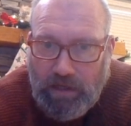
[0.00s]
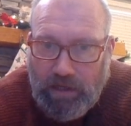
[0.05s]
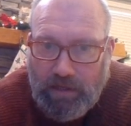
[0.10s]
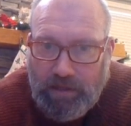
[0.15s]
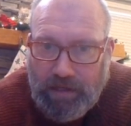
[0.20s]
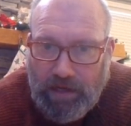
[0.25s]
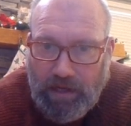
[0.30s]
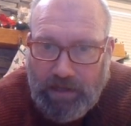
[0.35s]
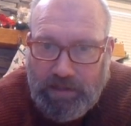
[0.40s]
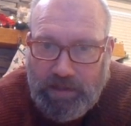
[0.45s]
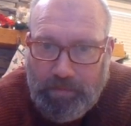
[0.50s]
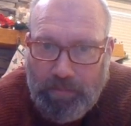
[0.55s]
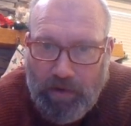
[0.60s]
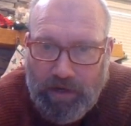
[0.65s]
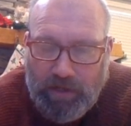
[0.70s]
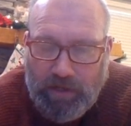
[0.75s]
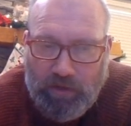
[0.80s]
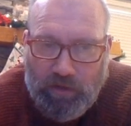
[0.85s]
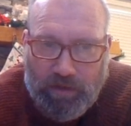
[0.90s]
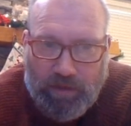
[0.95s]
Nazi
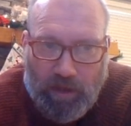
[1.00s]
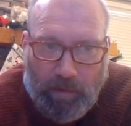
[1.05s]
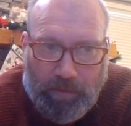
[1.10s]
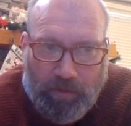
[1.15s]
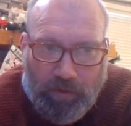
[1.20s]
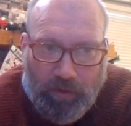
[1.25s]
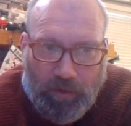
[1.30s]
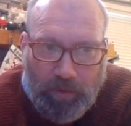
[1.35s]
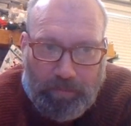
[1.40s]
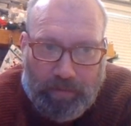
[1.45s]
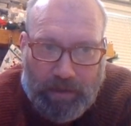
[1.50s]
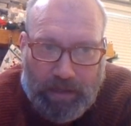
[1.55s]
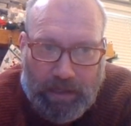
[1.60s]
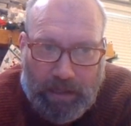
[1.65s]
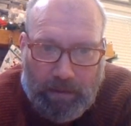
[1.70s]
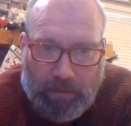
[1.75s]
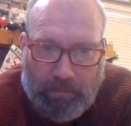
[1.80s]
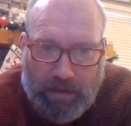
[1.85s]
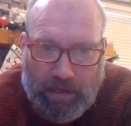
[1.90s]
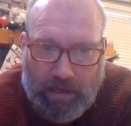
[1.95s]
Party took the opportunity to
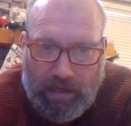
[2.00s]
blame